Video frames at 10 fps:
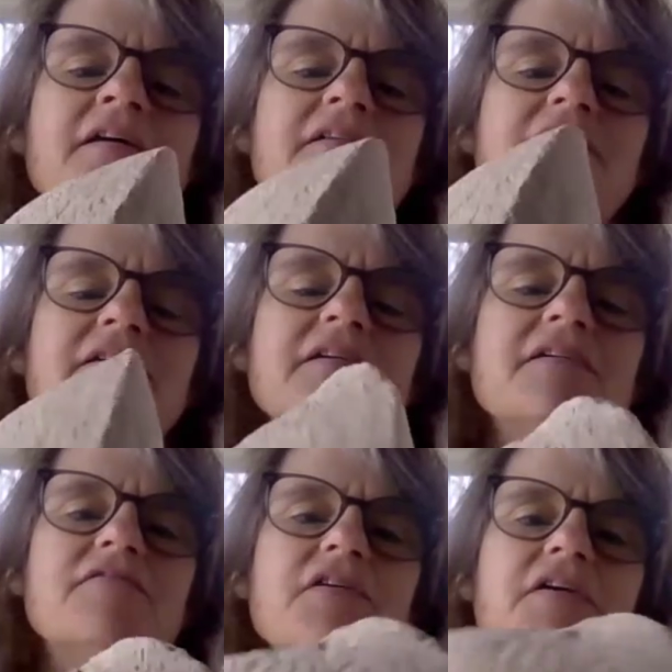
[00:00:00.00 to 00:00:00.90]
it,
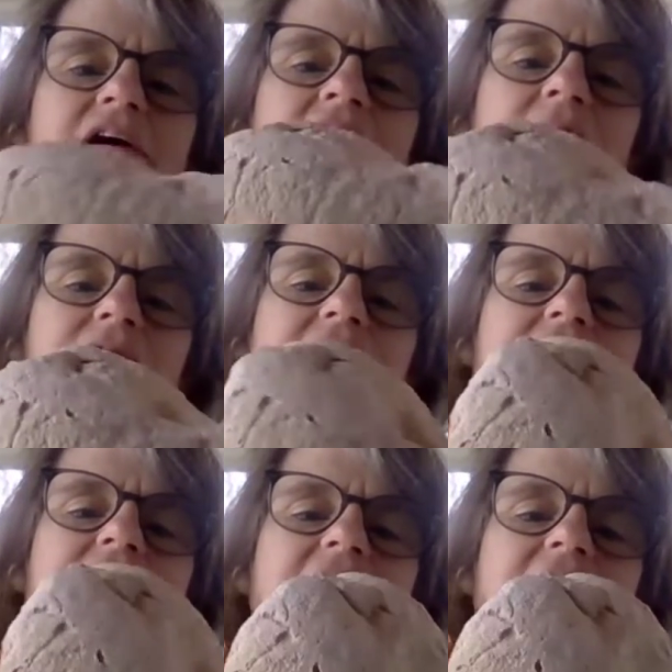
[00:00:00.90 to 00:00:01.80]
if you're able to
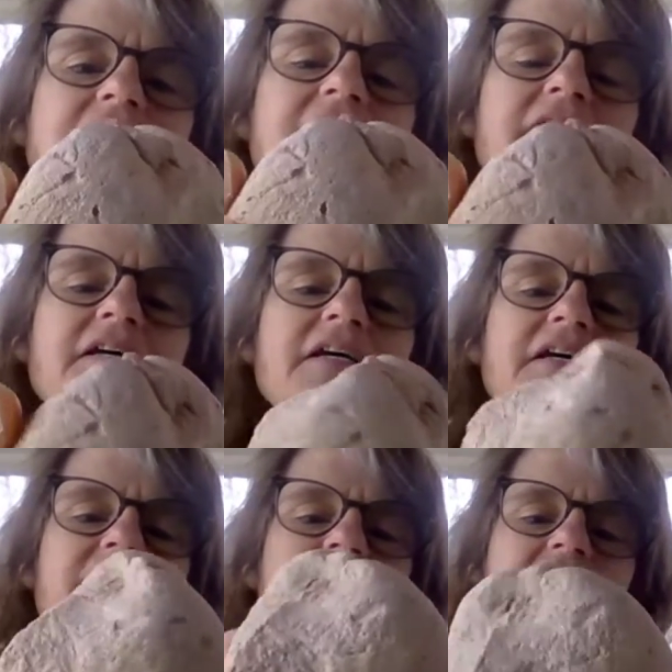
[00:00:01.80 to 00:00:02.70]
see it,
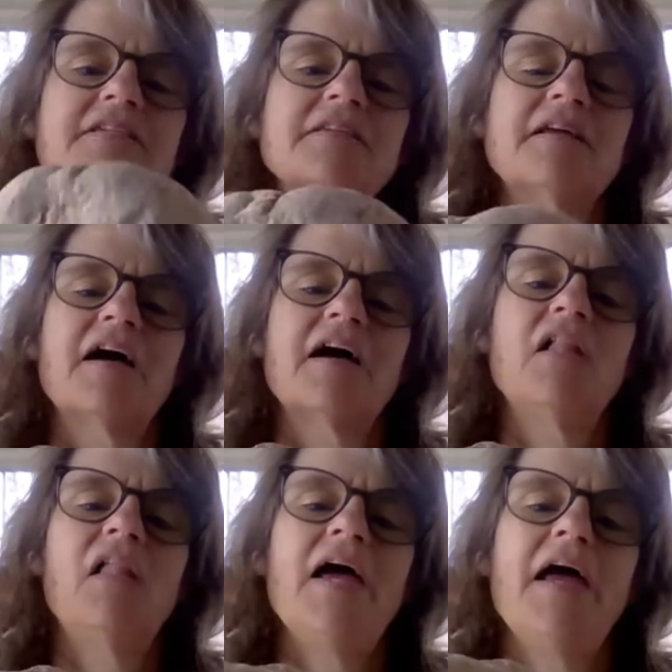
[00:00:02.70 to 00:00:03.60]
is a
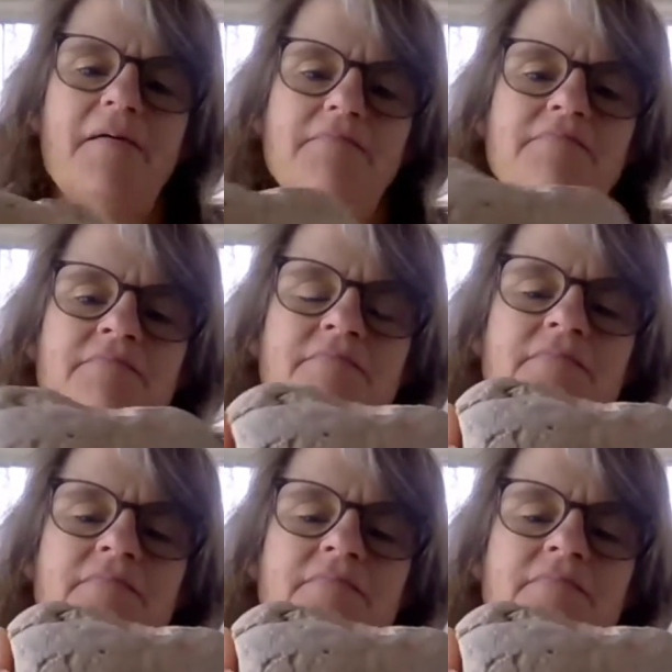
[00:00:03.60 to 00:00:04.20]
clam.